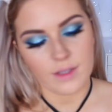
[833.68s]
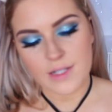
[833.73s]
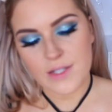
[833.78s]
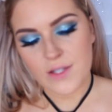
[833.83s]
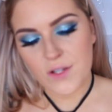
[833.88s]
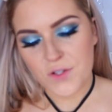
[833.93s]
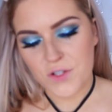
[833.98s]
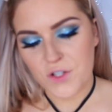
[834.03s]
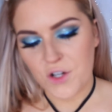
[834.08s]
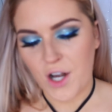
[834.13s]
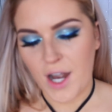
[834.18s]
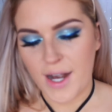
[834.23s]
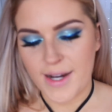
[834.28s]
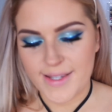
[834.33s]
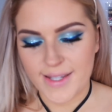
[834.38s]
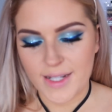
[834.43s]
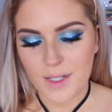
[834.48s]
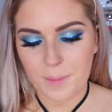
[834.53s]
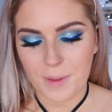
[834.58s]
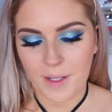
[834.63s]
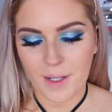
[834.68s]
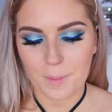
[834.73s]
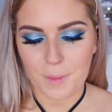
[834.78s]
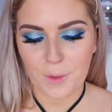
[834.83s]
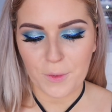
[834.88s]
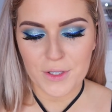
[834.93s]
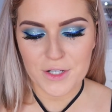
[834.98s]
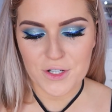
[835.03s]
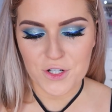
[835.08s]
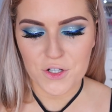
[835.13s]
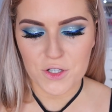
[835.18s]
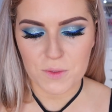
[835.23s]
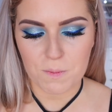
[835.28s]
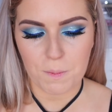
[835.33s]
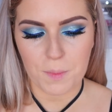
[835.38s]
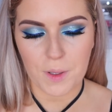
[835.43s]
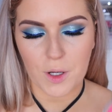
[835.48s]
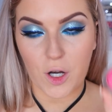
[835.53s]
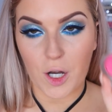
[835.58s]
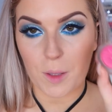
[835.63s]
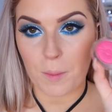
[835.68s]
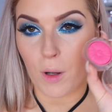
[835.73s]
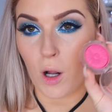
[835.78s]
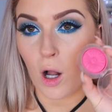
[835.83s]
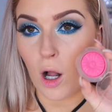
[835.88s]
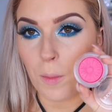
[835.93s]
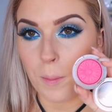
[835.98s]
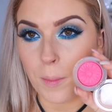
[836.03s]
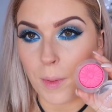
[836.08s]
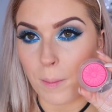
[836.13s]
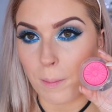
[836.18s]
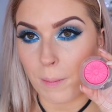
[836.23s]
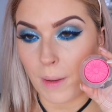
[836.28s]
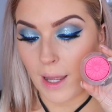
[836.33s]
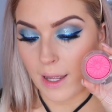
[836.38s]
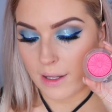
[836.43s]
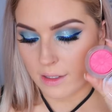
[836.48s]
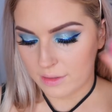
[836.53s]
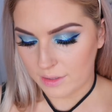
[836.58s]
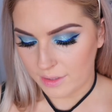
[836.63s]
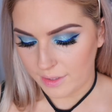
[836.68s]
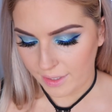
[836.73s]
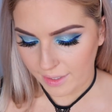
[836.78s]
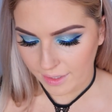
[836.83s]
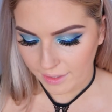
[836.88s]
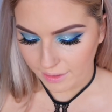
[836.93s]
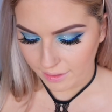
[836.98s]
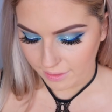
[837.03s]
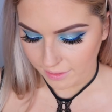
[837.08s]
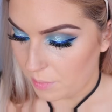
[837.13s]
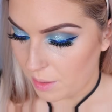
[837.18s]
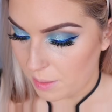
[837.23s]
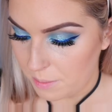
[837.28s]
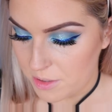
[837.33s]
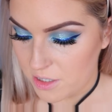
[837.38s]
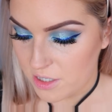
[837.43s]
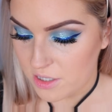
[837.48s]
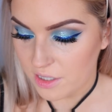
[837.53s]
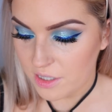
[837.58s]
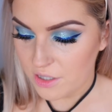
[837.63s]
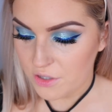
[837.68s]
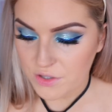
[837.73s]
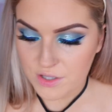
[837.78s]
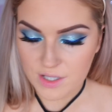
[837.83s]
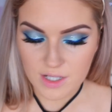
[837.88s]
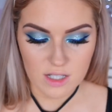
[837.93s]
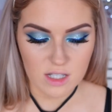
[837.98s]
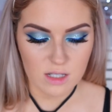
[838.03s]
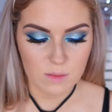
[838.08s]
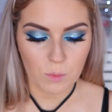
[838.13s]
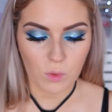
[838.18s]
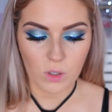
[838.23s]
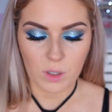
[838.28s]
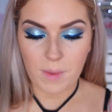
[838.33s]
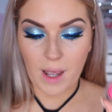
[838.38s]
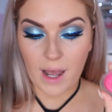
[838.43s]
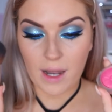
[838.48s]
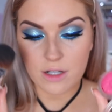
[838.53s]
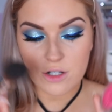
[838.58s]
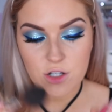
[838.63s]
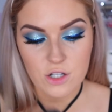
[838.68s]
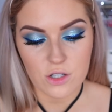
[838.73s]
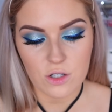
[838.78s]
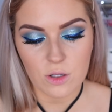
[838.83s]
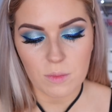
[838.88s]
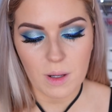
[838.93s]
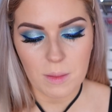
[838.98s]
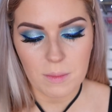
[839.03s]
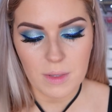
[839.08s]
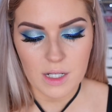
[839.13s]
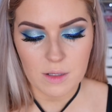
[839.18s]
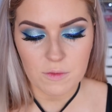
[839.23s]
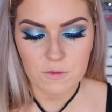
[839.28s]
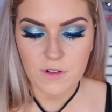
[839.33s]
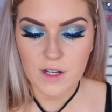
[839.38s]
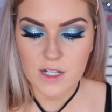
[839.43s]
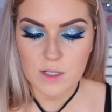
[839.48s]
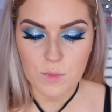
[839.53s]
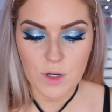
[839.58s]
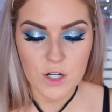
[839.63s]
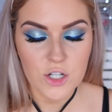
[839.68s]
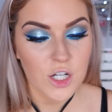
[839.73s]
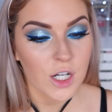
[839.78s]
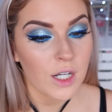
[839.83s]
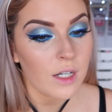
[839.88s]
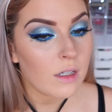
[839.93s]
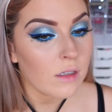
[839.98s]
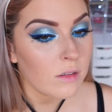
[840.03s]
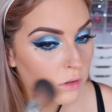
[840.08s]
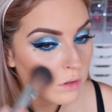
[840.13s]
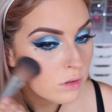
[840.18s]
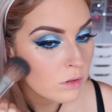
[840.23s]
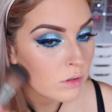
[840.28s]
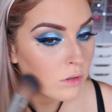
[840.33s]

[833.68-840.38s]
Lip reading: This looks crazy, but I'm going to use Berry Pop by Clinique. But I'm just going to use a small amount just on my medium face brush again.